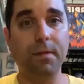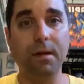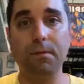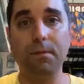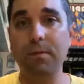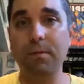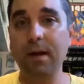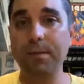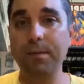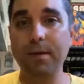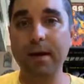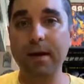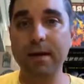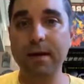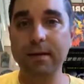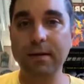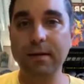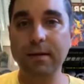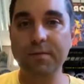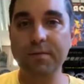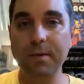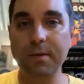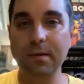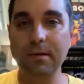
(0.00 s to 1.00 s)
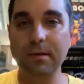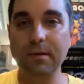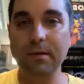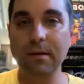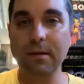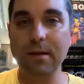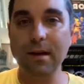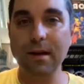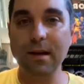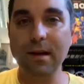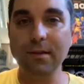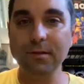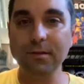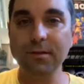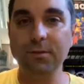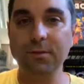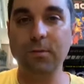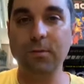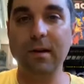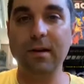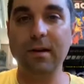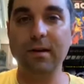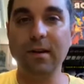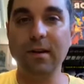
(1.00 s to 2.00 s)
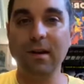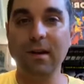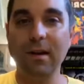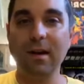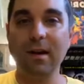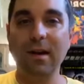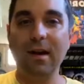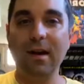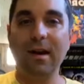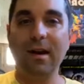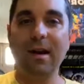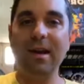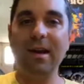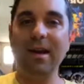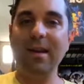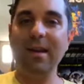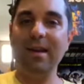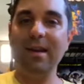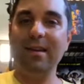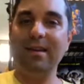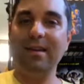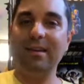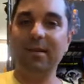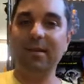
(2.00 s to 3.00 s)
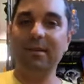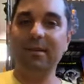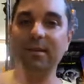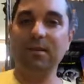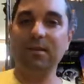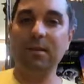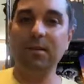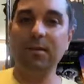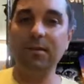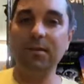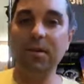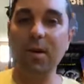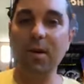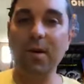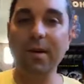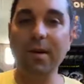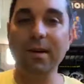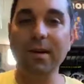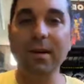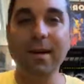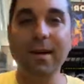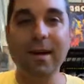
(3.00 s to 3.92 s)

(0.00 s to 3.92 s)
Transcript: but my mind have been elsewhere. Hey, Cassandra, how's it going?